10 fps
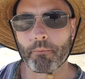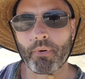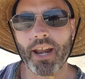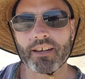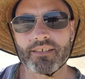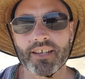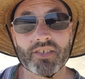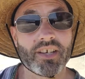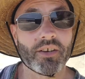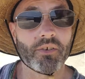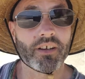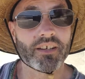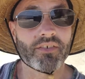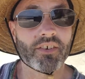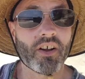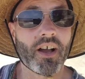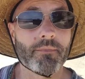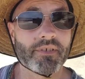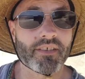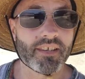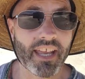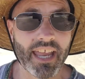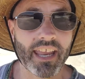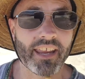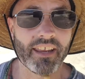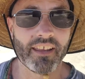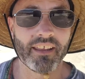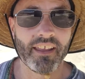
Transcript: practicing Qigong at different times of the day